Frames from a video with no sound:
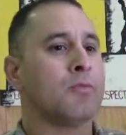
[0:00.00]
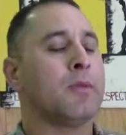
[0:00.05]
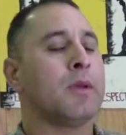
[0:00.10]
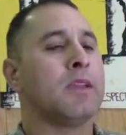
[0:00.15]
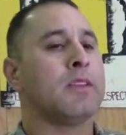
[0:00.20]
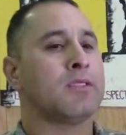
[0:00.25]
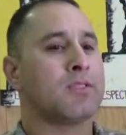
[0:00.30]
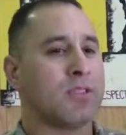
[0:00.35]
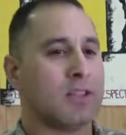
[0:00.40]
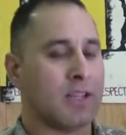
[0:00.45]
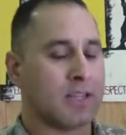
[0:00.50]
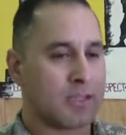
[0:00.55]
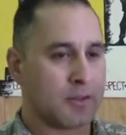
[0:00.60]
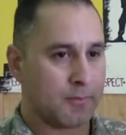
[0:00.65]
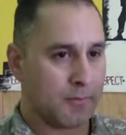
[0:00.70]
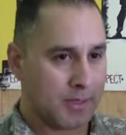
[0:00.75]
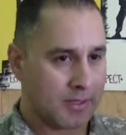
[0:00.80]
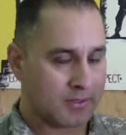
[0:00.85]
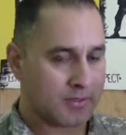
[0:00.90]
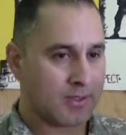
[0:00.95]
being selected,
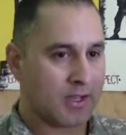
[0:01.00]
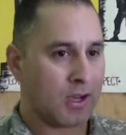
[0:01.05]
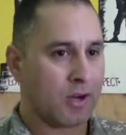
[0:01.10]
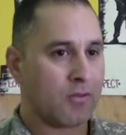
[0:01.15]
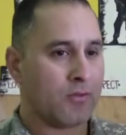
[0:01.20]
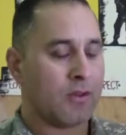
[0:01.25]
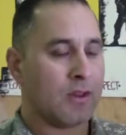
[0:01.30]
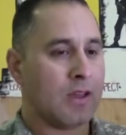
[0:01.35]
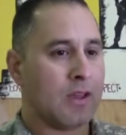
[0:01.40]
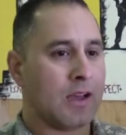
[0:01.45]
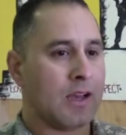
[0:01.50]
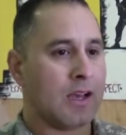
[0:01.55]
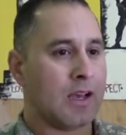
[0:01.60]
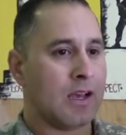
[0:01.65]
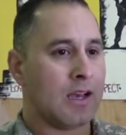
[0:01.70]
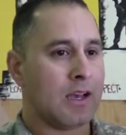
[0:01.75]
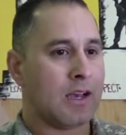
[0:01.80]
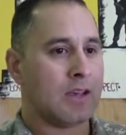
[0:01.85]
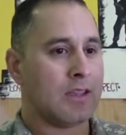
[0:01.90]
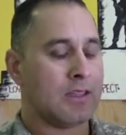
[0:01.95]
myself,
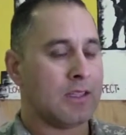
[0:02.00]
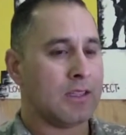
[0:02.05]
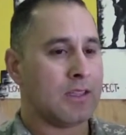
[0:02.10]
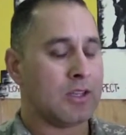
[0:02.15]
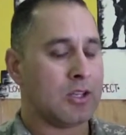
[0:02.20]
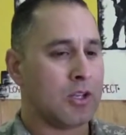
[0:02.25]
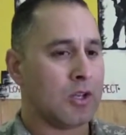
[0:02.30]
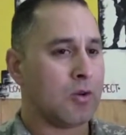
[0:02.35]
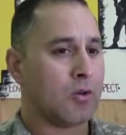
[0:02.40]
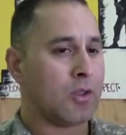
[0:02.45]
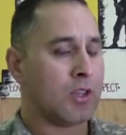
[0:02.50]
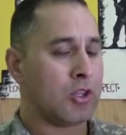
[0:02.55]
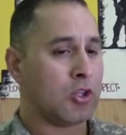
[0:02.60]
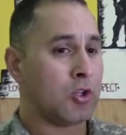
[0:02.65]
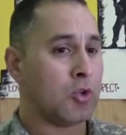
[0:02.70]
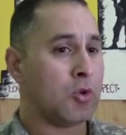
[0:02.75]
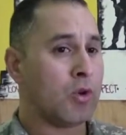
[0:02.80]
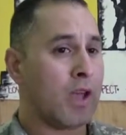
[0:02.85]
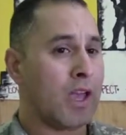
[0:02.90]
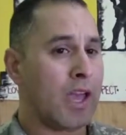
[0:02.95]

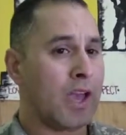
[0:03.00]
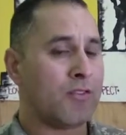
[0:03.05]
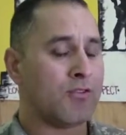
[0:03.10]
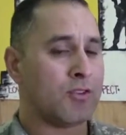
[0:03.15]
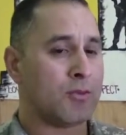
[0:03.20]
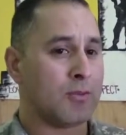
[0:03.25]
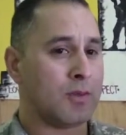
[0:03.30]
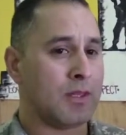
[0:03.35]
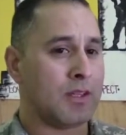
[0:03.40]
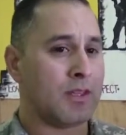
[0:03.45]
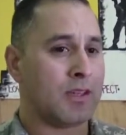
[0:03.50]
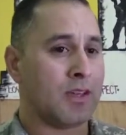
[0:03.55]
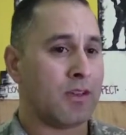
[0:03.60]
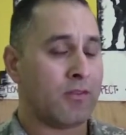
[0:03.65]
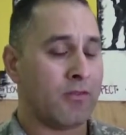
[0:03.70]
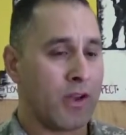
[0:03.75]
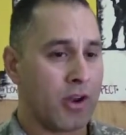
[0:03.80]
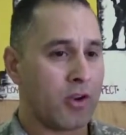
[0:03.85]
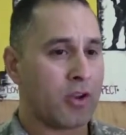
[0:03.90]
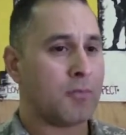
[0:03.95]
you have to be a
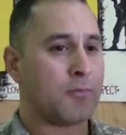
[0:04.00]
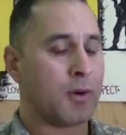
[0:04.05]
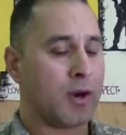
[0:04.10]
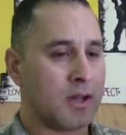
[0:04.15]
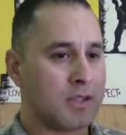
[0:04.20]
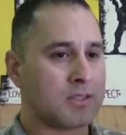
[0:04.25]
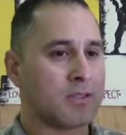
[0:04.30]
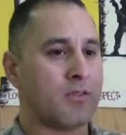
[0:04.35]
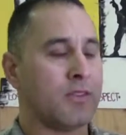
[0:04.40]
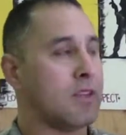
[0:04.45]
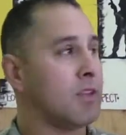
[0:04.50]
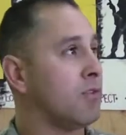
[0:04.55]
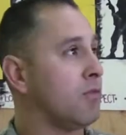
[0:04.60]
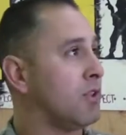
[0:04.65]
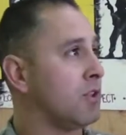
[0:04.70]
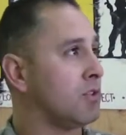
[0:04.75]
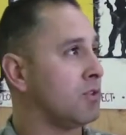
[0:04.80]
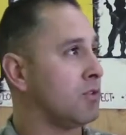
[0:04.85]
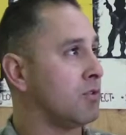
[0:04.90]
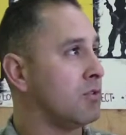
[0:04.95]
very positive
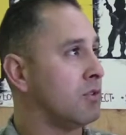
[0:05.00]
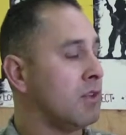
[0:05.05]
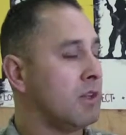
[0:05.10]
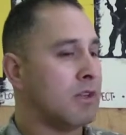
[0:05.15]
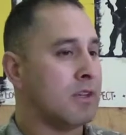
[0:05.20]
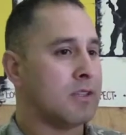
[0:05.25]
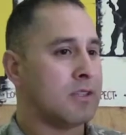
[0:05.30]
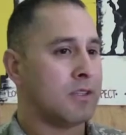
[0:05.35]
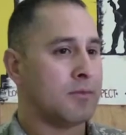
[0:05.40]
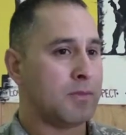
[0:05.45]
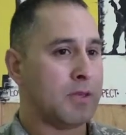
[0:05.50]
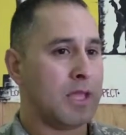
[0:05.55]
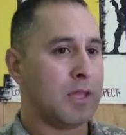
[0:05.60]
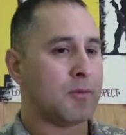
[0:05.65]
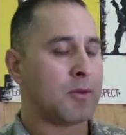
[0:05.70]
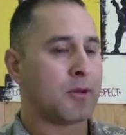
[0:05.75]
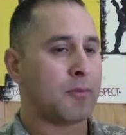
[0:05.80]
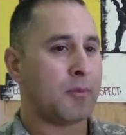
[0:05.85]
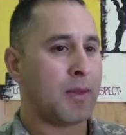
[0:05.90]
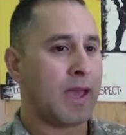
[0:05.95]
individual to be
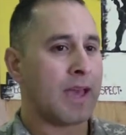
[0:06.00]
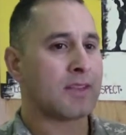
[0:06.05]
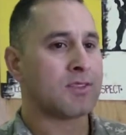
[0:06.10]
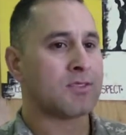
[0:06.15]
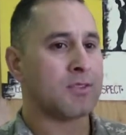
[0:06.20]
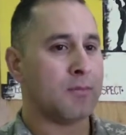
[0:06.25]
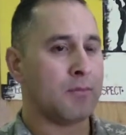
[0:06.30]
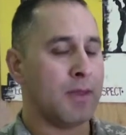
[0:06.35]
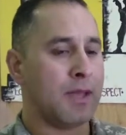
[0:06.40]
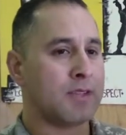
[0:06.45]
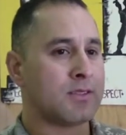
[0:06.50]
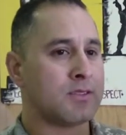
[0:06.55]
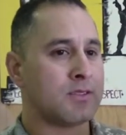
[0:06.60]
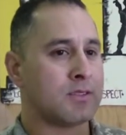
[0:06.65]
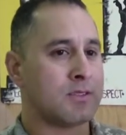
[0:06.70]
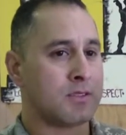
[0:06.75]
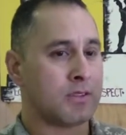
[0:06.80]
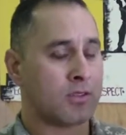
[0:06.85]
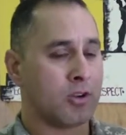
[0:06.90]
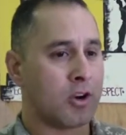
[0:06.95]
able to pass the
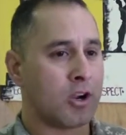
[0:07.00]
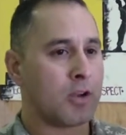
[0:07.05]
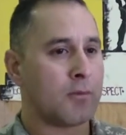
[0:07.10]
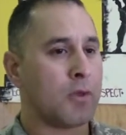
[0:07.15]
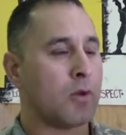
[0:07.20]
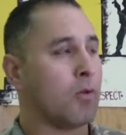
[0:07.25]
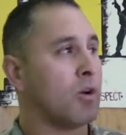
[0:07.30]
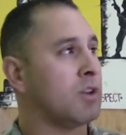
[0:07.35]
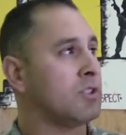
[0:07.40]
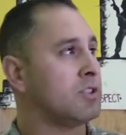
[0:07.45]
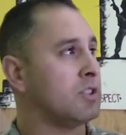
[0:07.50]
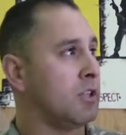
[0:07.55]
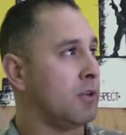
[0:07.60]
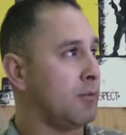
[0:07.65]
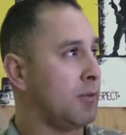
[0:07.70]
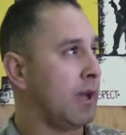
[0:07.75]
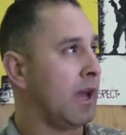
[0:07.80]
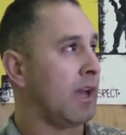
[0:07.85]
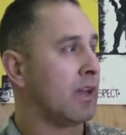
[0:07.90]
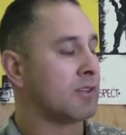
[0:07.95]
message that the Army wants you to
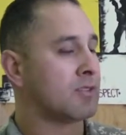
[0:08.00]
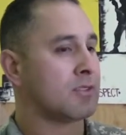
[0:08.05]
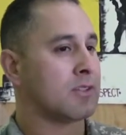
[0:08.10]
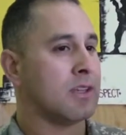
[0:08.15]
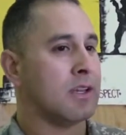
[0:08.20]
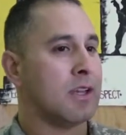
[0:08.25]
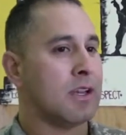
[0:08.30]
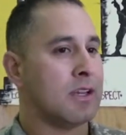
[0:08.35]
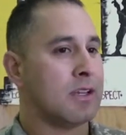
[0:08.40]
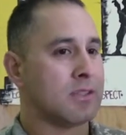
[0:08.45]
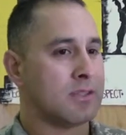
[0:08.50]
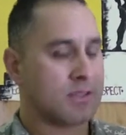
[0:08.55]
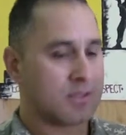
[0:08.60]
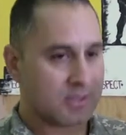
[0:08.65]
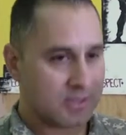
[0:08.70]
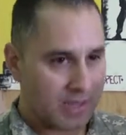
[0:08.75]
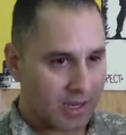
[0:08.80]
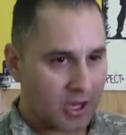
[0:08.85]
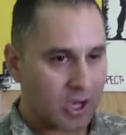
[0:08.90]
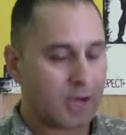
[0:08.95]
pass, to
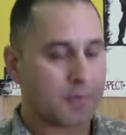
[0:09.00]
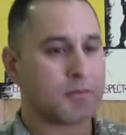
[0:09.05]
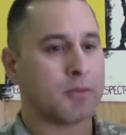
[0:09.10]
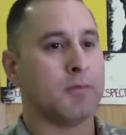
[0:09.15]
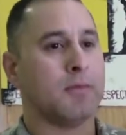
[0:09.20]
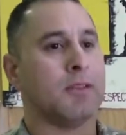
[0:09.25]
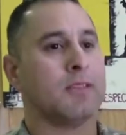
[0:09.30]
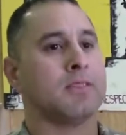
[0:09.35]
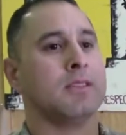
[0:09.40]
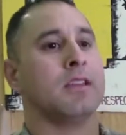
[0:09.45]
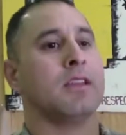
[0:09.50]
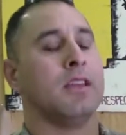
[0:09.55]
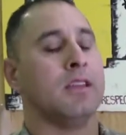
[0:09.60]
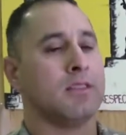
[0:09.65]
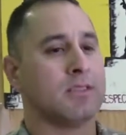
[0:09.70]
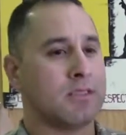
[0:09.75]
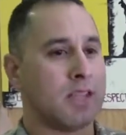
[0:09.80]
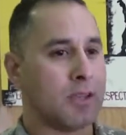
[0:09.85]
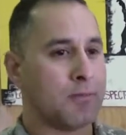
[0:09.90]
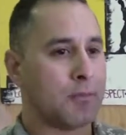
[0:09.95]
stay optimistic
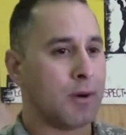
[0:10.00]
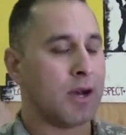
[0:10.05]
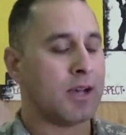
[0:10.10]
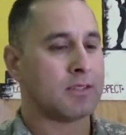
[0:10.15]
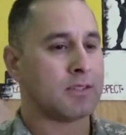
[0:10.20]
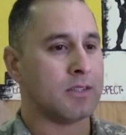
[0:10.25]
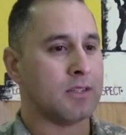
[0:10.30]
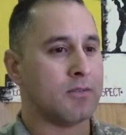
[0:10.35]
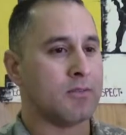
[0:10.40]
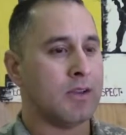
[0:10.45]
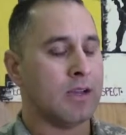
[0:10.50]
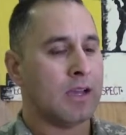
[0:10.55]
and stay positive.